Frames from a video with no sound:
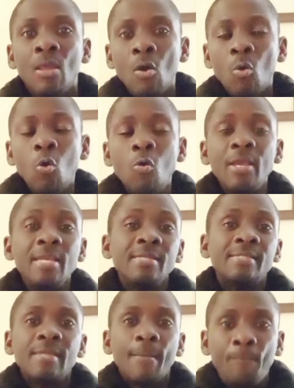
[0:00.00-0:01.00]
who
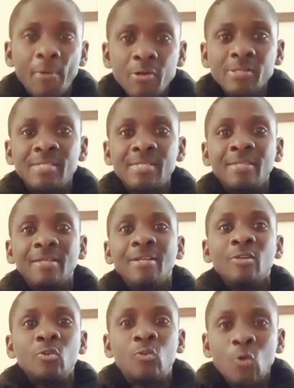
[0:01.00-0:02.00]
is supposed
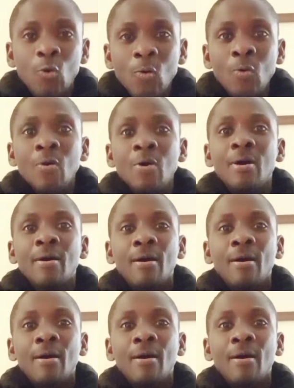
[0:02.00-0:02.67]
to